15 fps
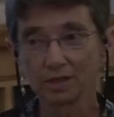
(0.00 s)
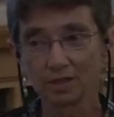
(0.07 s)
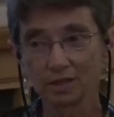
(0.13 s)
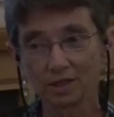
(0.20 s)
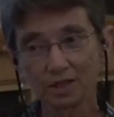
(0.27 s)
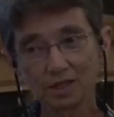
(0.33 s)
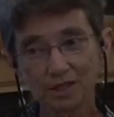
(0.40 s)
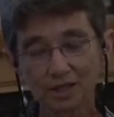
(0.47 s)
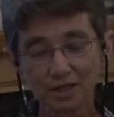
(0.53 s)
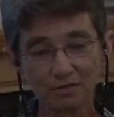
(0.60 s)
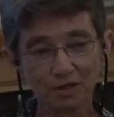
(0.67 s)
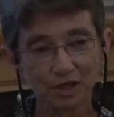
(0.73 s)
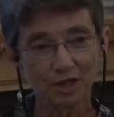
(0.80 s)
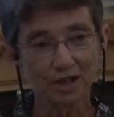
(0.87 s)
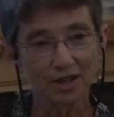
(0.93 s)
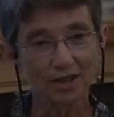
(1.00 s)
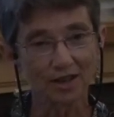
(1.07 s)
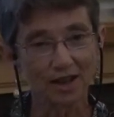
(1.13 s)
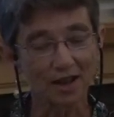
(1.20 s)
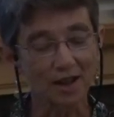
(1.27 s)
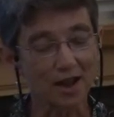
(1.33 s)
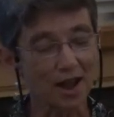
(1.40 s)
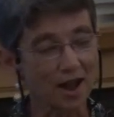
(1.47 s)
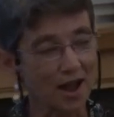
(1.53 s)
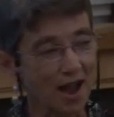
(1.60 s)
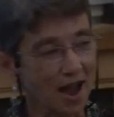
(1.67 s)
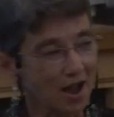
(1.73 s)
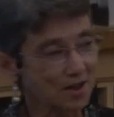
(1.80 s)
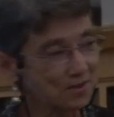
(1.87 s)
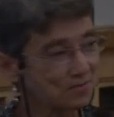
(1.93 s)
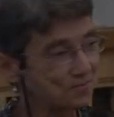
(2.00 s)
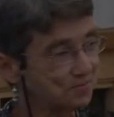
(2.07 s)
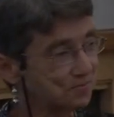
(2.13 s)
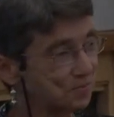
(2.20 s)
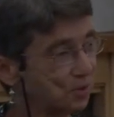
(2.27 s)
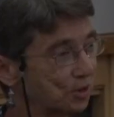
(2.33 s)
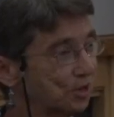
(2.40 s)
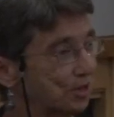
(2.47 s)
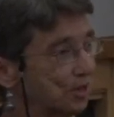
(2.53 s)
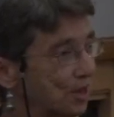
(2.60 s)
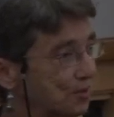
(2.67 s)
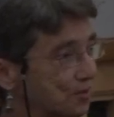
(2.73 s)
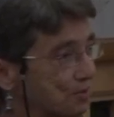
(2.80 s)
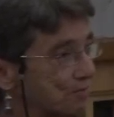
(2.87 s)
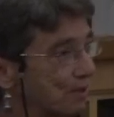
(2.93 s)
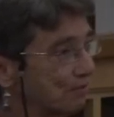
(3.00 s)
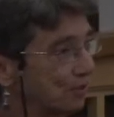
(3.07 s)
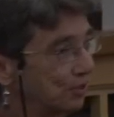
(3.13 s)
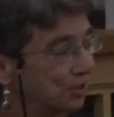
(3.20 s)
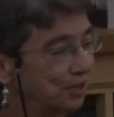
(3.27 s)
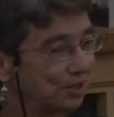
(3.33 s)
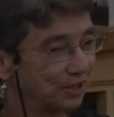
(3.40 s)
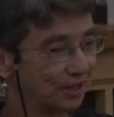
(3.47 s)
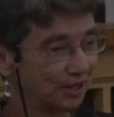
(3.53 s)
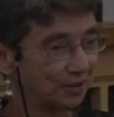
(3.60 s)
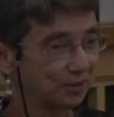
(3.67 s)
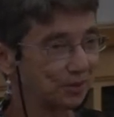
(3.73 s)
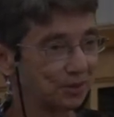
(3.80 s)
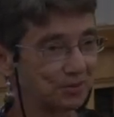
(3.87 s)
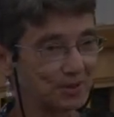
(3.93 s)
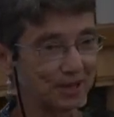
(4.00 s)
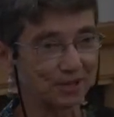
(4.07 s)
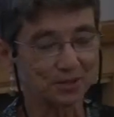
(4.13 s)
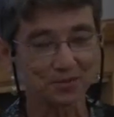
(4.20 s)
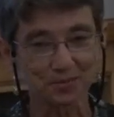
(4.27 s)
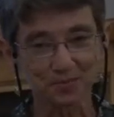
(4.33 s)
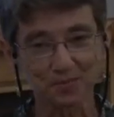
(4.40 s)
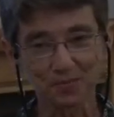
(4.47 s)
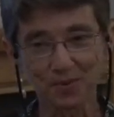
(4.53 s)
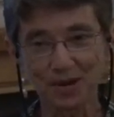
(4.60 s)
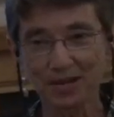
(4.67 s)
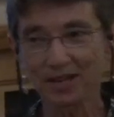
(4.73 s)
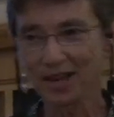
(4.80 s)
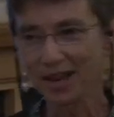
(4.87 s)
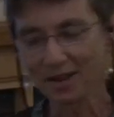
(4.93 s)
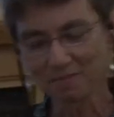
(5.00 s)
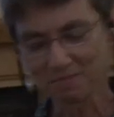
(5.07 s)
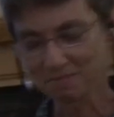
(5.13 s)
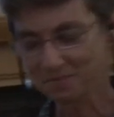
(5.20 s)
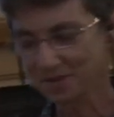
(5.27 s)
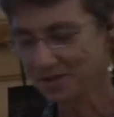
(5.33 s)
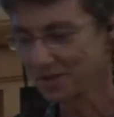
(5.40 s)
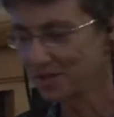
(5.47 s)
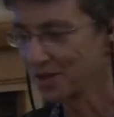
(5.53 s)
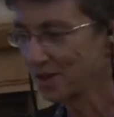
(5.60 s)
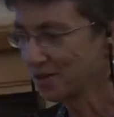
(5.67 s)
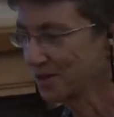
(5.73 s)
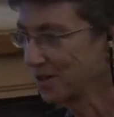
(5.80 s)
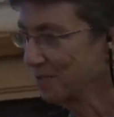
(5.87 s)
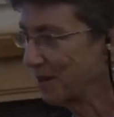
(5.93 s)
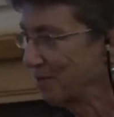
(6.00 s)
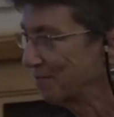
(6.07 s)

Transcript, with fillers: Since leaving I work a lot with refugees now, so that's why I'm going to talk to you about